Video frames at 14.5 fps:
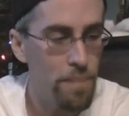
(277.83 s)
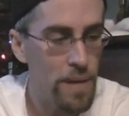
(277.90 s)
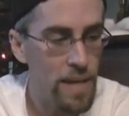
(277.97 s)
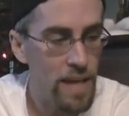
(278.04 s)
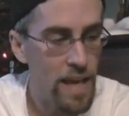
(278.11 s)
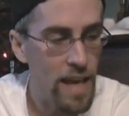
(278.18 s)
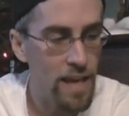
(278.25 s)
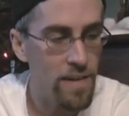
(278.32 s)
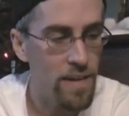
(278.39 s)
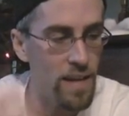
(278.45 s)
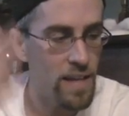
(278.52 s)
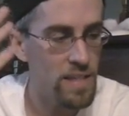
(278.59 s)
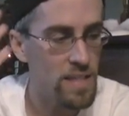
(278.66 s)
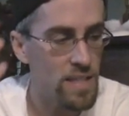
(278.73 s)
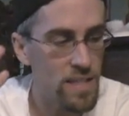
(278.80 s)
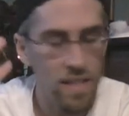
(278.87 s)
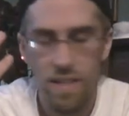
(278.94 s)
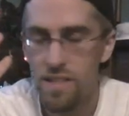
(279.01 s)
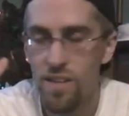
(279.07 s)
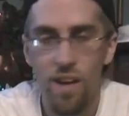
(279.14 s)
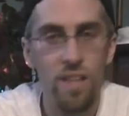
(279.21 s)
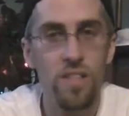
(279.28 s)
But again,
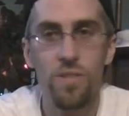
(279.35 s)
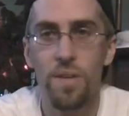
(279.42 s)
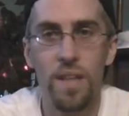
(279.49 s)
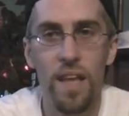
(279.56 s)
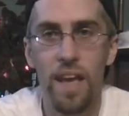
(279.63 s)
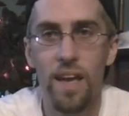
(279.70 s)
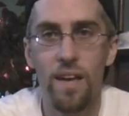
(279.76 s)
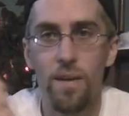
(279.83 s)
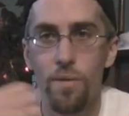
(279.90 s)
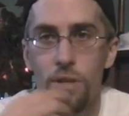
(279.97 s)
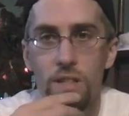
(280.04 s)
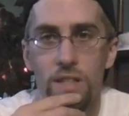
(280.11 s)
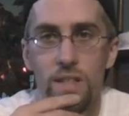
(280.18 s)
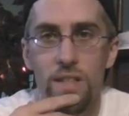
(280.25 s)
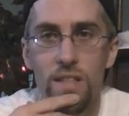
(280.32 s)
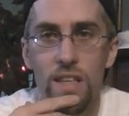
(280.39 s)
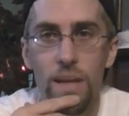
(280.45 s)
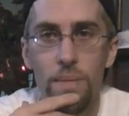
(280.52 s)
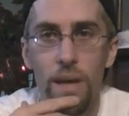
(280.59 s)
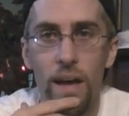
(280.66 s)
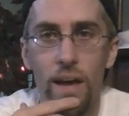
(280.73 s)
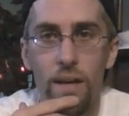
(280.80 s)
it's also Atlanta, which is a
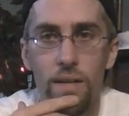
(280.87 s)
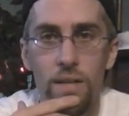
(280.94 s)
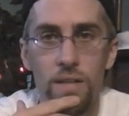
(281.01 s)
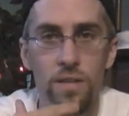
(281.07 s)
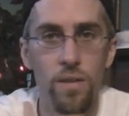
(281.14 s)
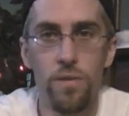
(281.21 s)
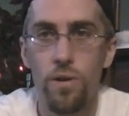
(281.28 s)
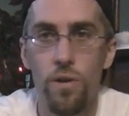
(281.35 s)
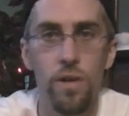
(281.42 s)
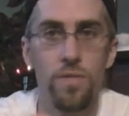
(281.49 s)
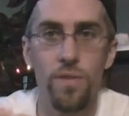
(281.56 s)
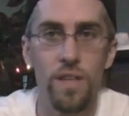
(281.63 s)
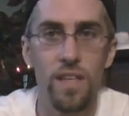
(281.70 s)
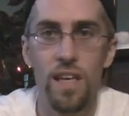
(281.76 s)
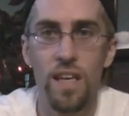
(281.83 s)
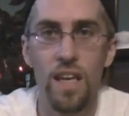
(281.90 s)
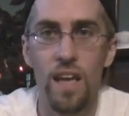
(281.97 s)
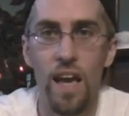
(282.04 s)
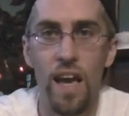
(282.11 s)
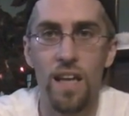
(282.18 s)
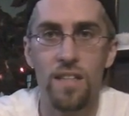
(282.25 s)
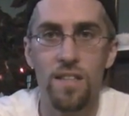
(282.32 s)
team that is notorious for
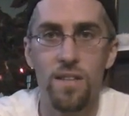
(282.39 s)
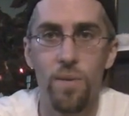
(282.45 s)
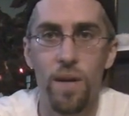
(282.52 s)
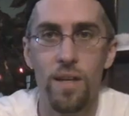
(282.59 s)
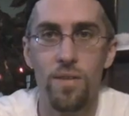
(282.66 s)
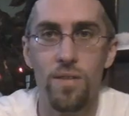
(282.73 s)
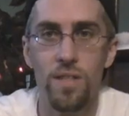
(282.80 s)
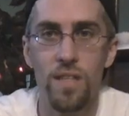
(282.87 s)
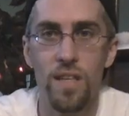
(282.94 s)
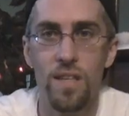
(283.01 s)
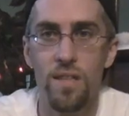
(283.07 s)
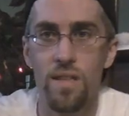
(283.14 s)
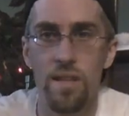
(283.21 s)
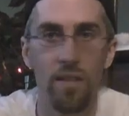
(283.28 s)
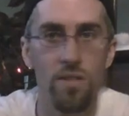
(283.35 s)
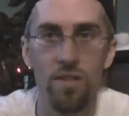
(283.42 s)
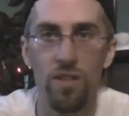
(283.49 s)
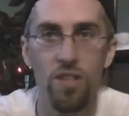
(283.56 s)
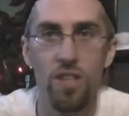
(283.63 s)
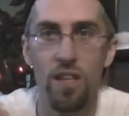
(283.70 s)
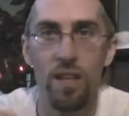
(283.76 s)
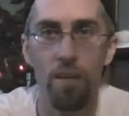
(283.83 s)
kicking ass in the regular season and
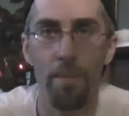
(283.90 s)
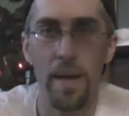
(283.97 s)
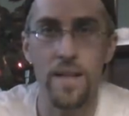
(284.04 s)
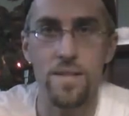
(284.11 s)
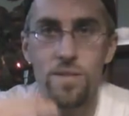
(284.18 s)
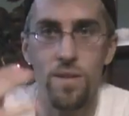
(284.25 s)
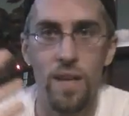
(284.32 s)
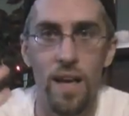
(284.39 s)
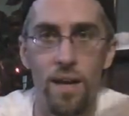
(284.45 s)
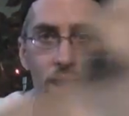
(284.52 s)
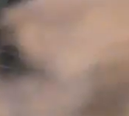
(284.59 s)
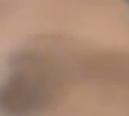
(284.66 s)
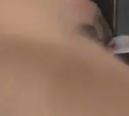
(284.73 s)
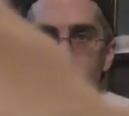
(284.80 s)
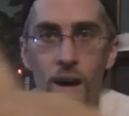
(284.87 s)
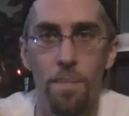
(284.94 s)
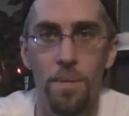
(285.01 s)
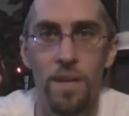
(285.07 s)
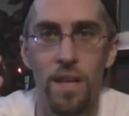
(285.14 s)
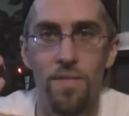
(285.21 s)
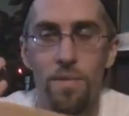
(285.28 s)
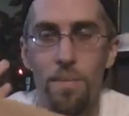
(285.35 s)
just shitting the bed. So again, I'll
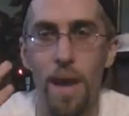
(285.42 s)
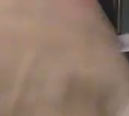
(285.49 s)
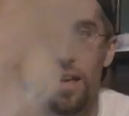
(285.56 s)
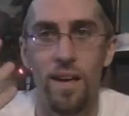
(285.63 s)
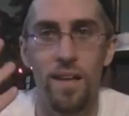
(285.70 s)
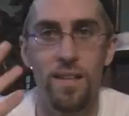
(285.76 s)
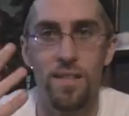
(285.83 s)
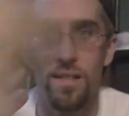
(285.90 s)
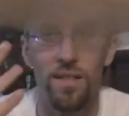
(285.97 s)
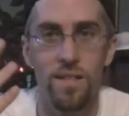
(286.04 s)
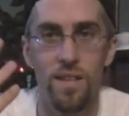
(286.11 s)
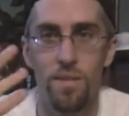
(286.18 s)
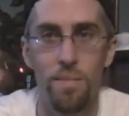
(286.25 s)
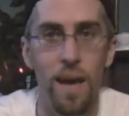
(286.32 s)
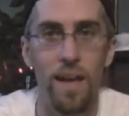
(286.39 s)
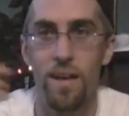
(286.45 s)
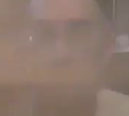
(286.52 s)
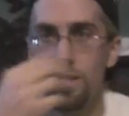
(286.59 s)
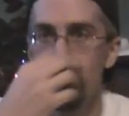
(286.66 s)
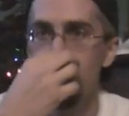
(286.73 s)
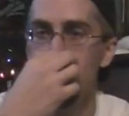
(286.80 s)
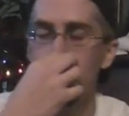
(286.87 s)
believe in Matty Ice until Matty
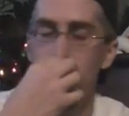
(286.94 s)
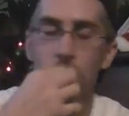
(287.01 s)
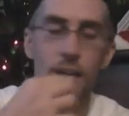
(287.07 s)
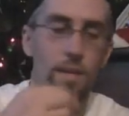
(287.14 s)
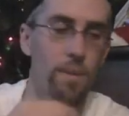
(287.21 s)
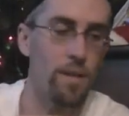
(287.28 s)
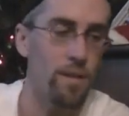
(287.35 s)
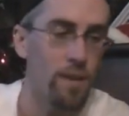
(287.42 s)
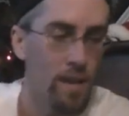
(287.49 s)
Ice wins a game.